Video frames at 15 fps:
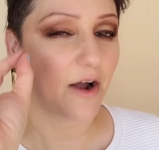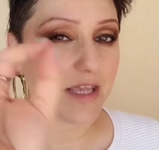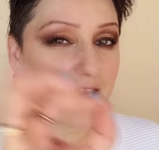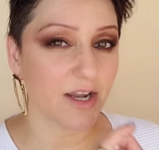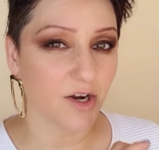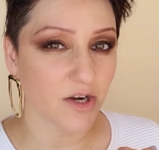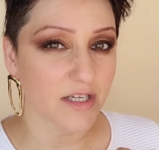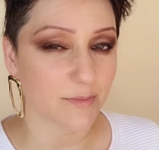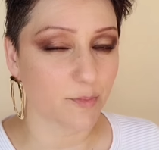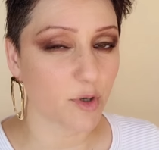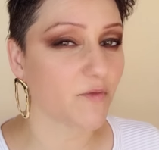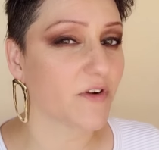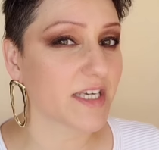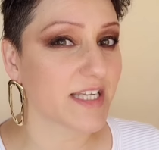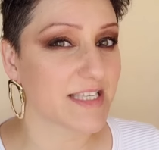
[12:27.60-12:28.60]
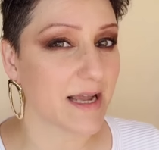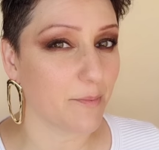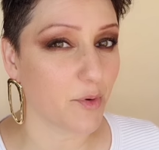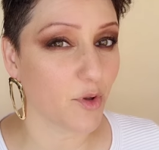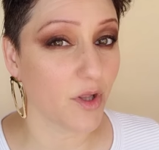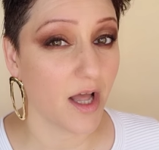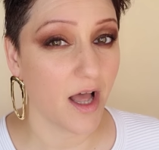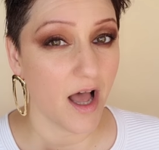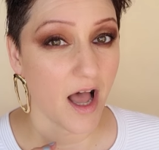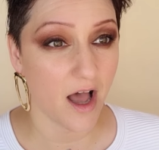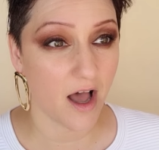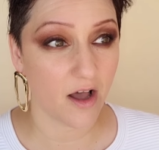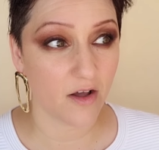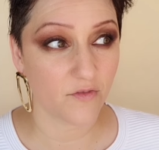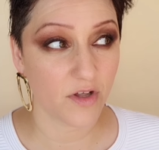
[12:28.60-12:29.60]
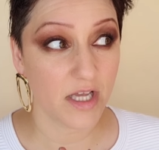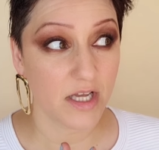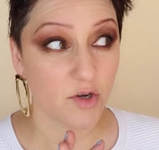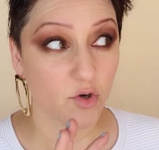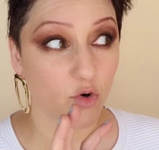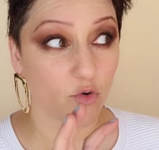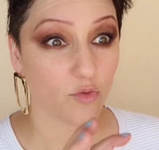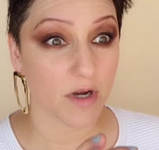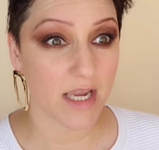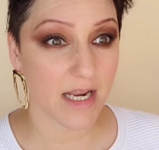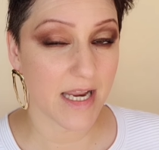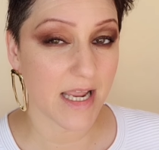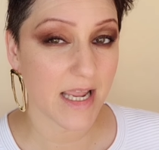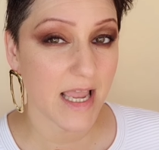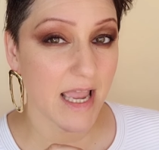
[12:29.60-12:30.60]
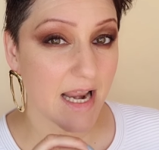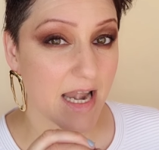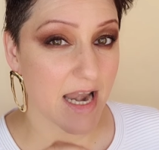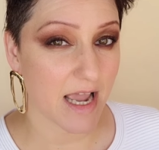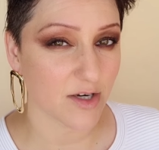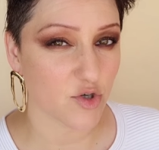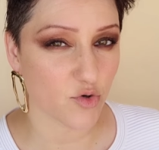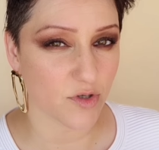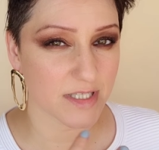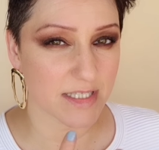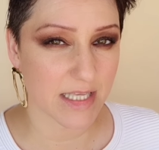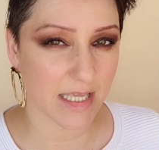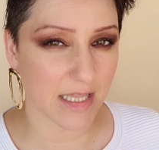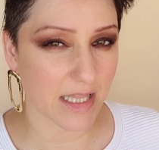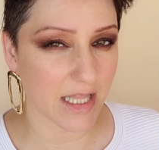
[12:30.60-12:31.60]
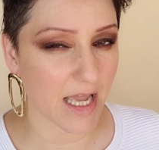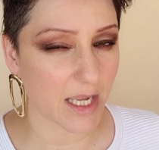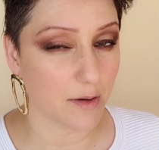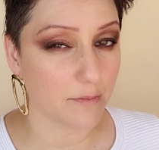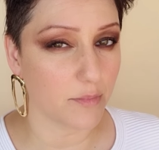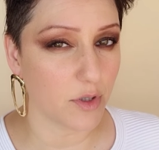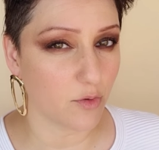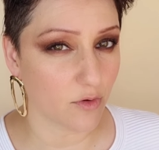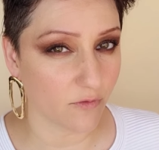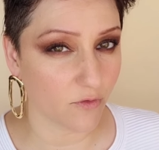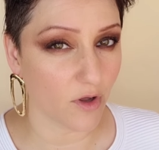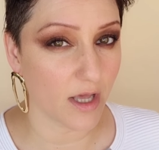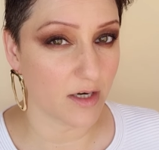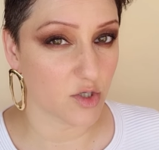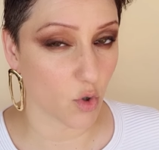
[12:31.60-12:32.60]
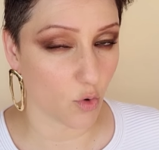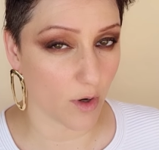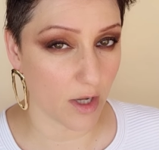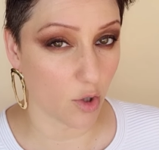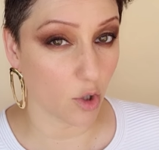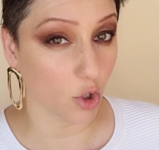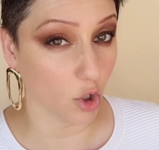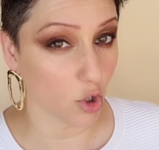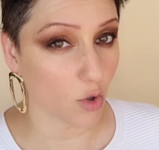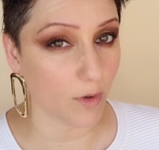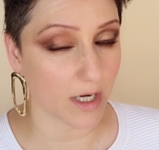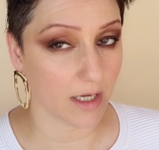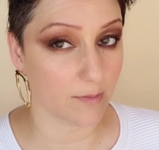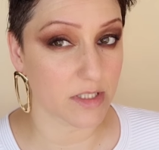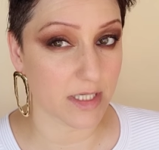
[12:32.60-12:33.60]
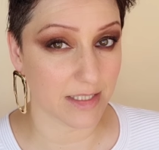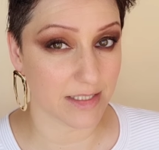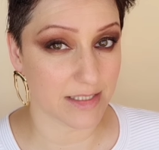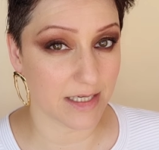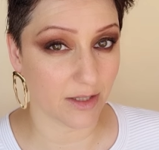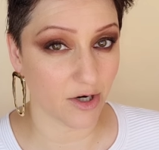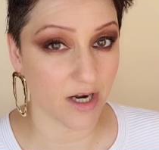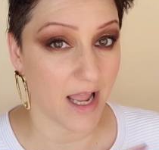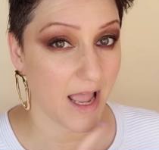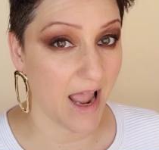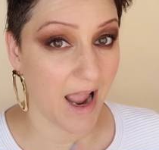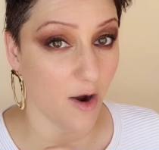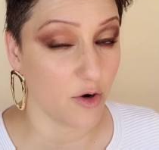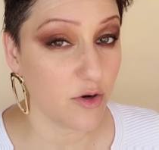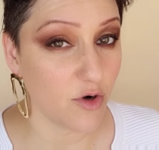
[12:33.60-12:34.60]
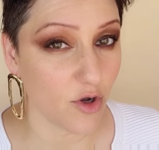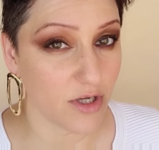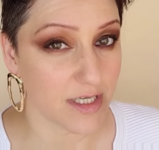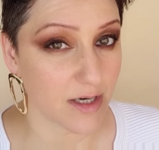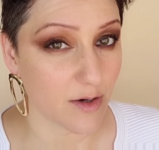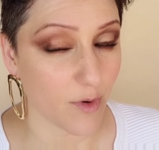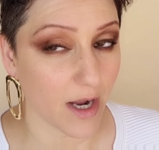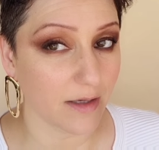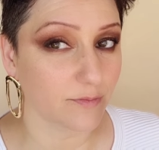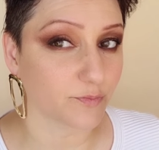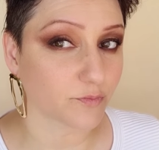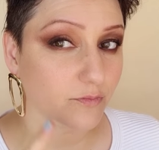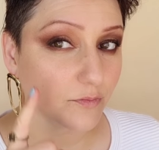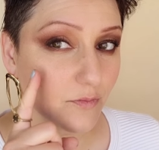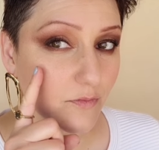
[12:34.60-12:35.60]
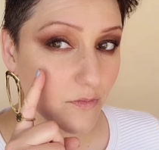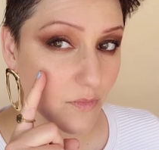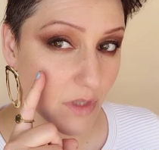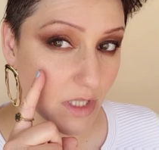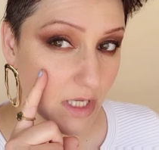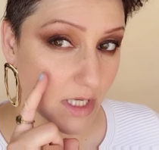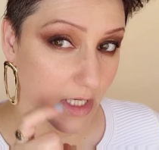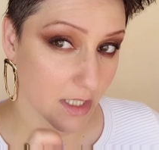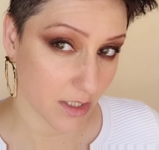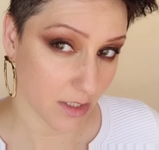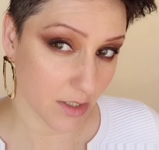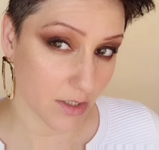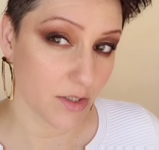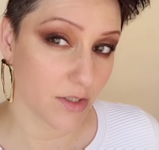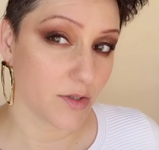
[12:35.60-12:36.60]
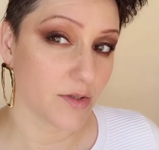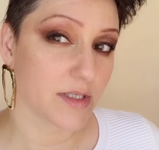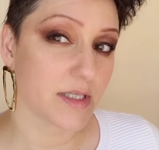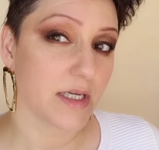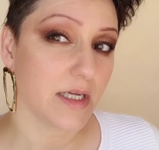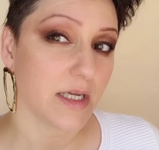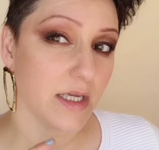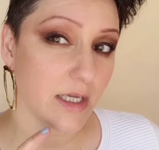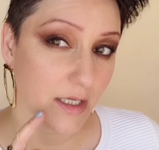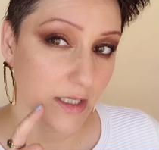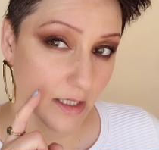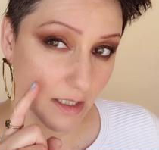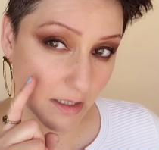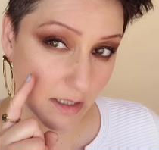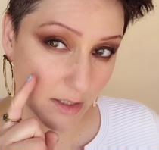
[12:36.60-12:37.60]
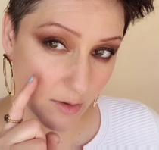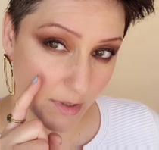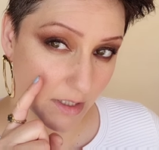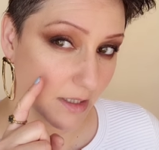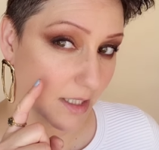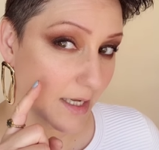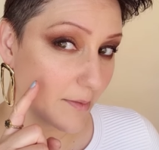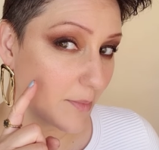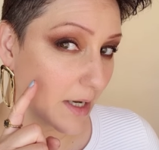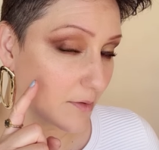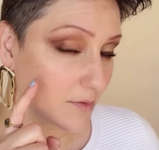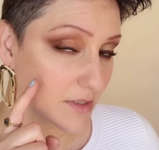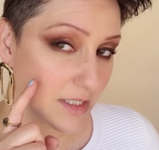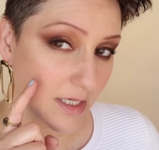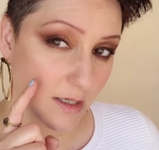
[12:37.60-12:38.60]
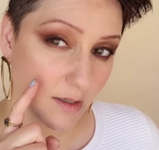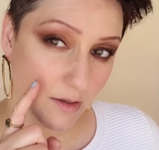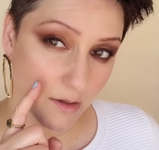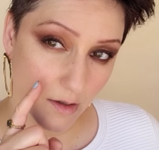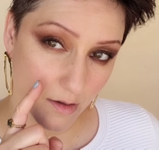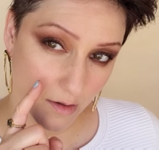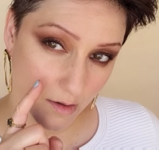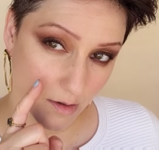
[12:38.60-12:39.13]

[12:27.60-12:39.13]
Now, here is a perfect example of creating a natural skin like, beautiful editorial look when it comes to concealer. How do you know you did it right? Do you see a little bit of light bouncing